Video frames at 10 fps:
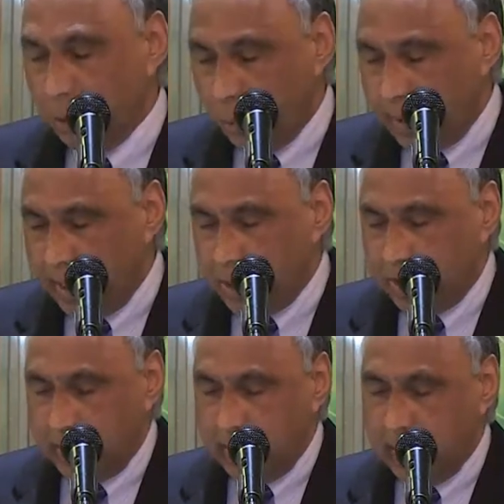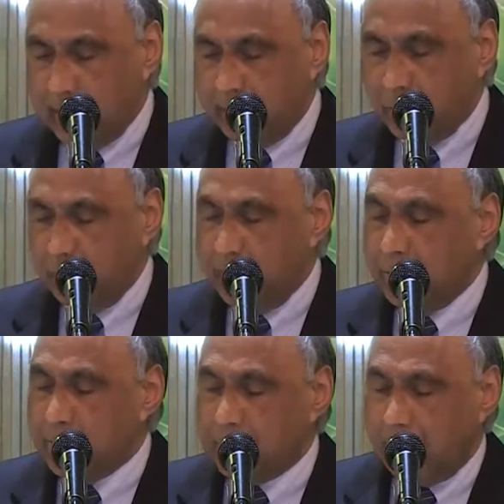Were it left to me
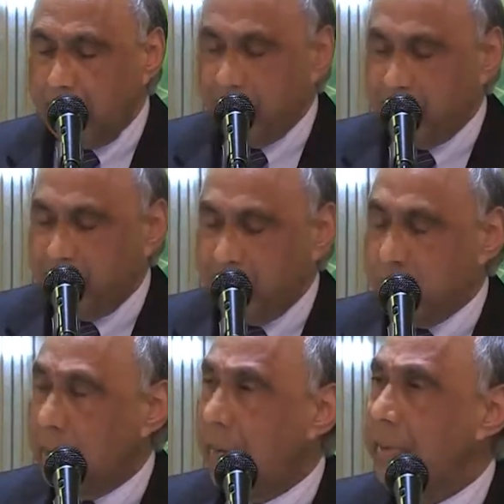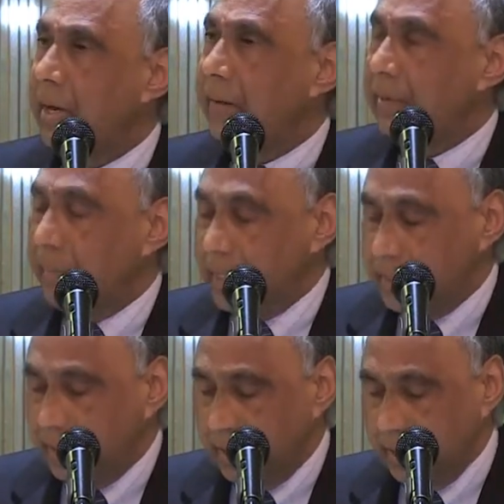to decide whether we should have a government
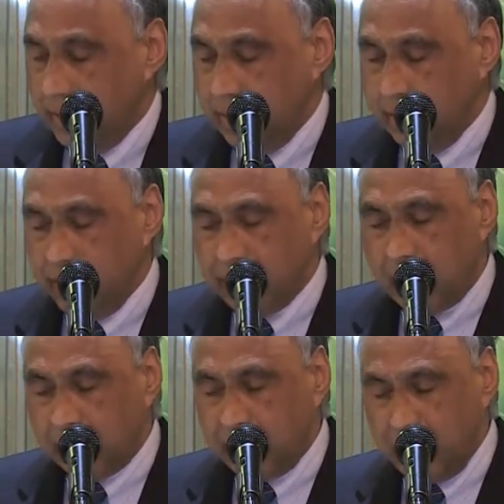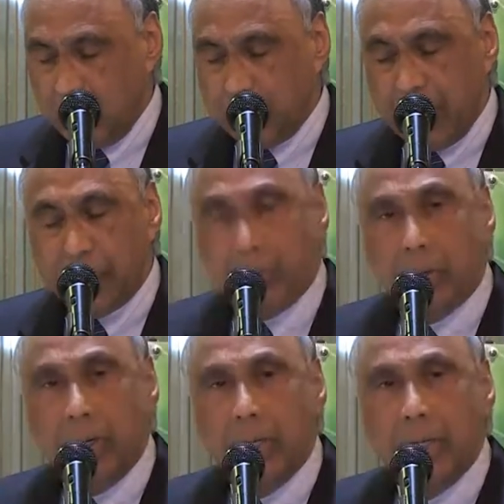without the
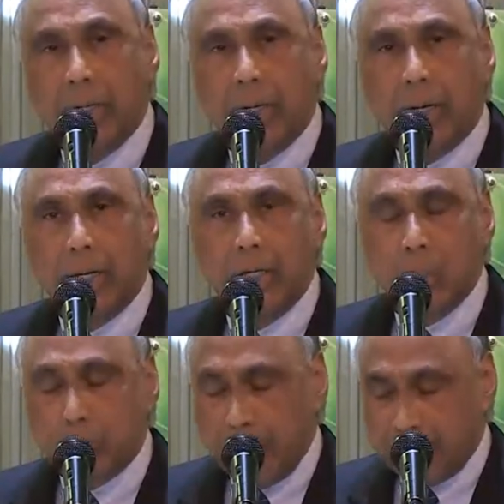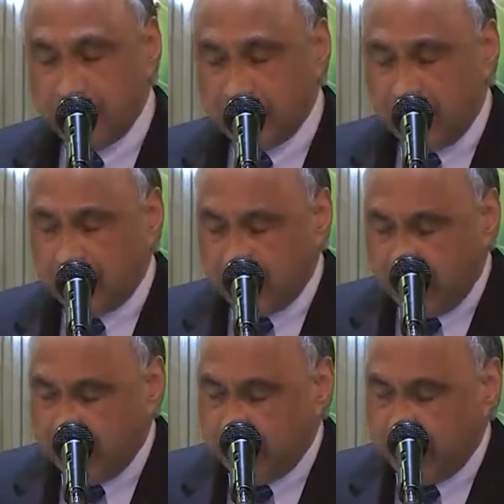newspaper, a newspaper without a
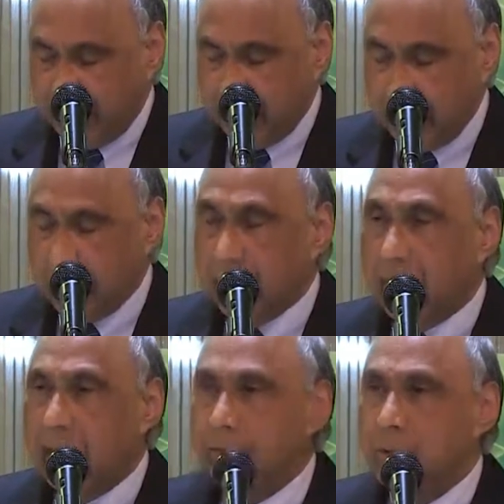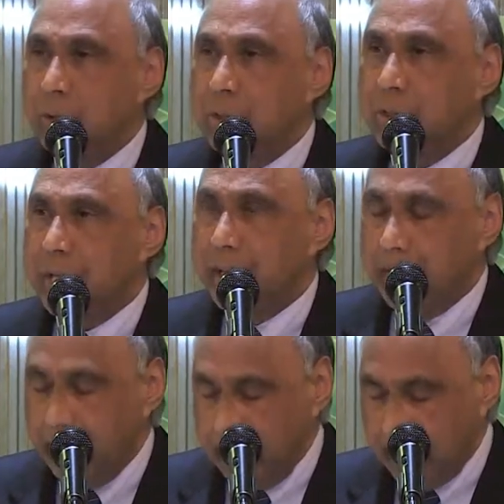government, I should
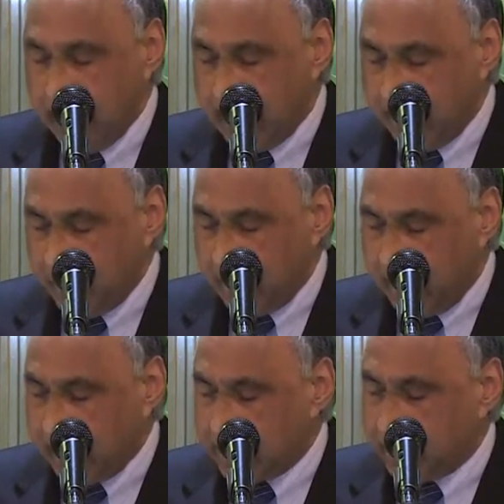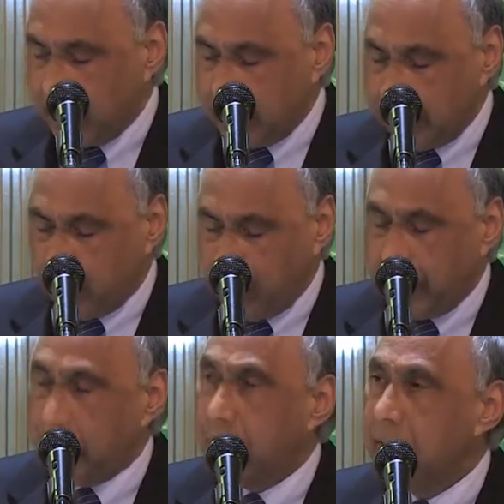say I would not hesitate a
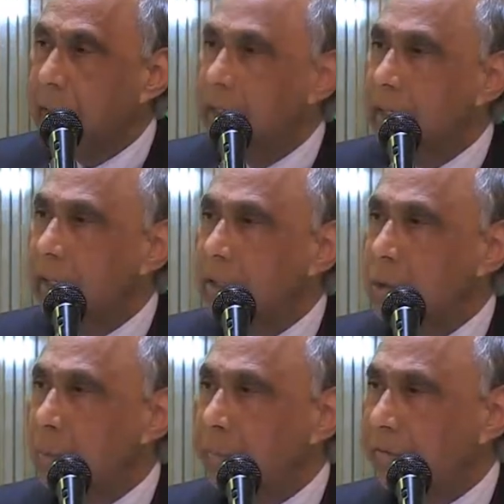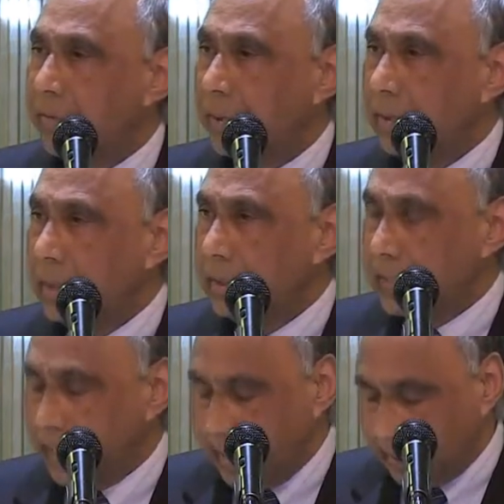moment to prefer
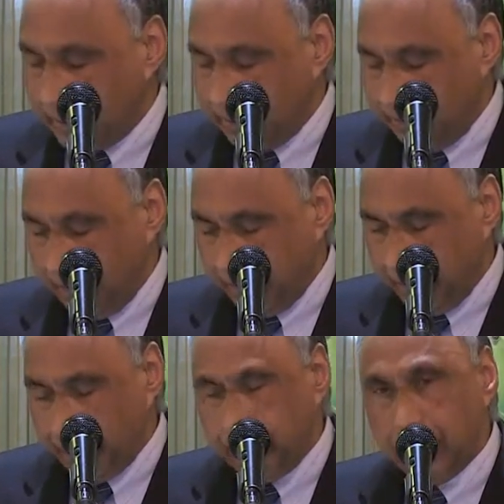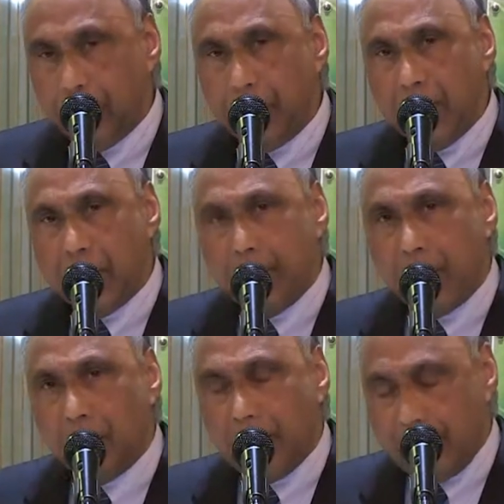the latter." Think
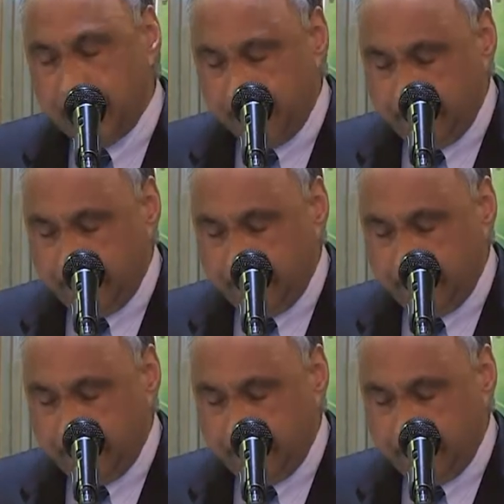about that.